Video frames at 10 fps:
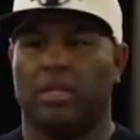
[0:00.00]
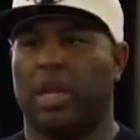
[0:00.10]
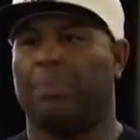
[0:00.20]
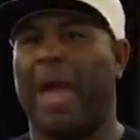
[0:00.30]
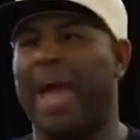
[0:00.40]

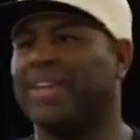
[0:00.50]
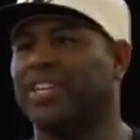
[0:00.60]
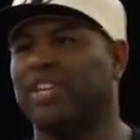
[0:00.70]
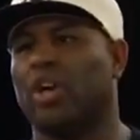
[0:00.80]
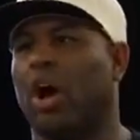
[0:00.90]
Their
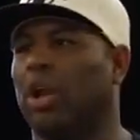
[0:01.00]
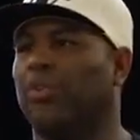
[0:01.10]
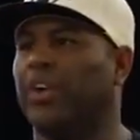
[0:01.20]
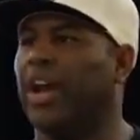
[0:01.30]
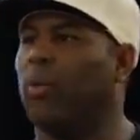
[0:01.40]
passion is all
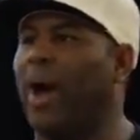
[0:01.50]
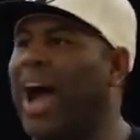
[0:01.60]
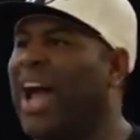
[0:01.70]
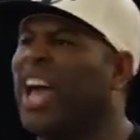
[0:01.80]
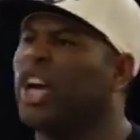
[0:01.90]
over there.
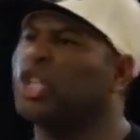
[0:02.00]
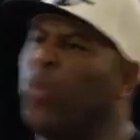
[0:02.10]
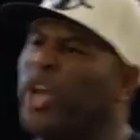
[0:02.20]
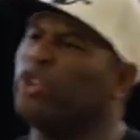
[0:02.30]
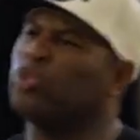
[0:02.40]
Why? Because
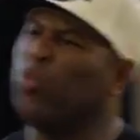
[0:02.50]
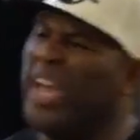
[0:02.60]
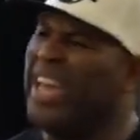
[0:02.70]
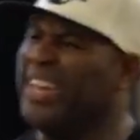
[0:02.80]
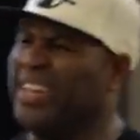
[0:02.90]
winners
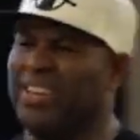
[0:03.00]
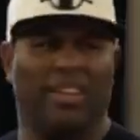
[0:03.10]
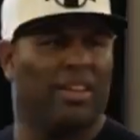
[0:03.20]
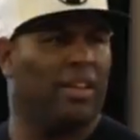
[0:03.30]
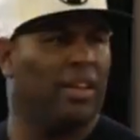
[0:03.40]
win.
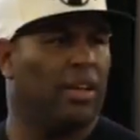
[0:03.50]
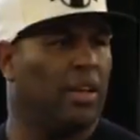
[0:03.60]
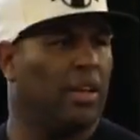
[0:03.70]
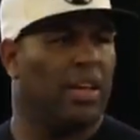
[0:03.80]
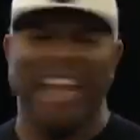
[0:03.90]

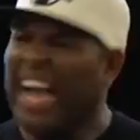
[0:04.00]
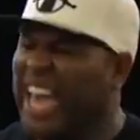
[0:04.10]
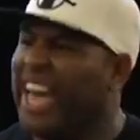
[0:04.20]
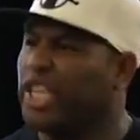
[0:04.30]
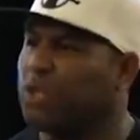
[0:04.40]
And I
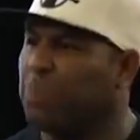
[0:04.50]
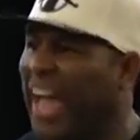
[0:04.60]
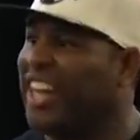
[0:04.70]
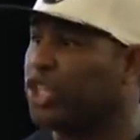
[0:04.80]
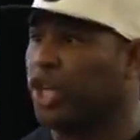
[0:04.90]
can't
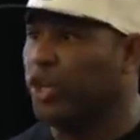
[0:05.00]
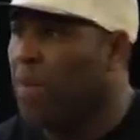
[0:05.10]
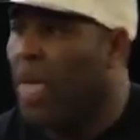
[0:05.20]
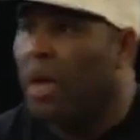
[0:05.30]
explain it to you,